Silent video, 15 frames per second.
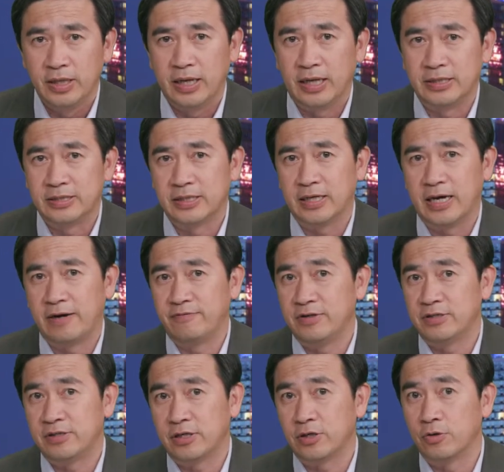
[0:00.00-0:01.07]
And
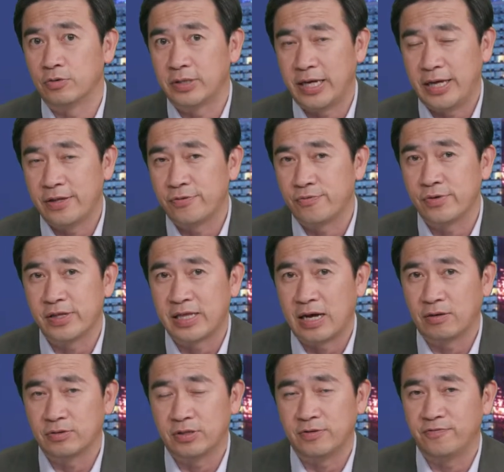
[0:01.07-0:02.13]
every single day,
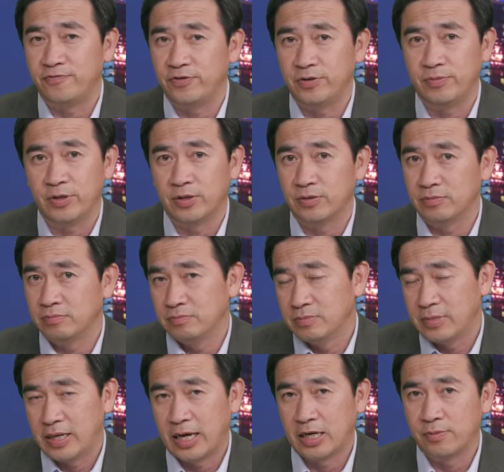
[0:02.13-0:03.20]
3,000 female
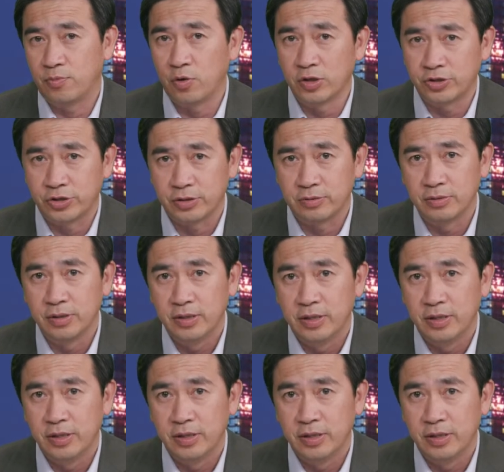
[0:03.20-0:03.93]
had abortion.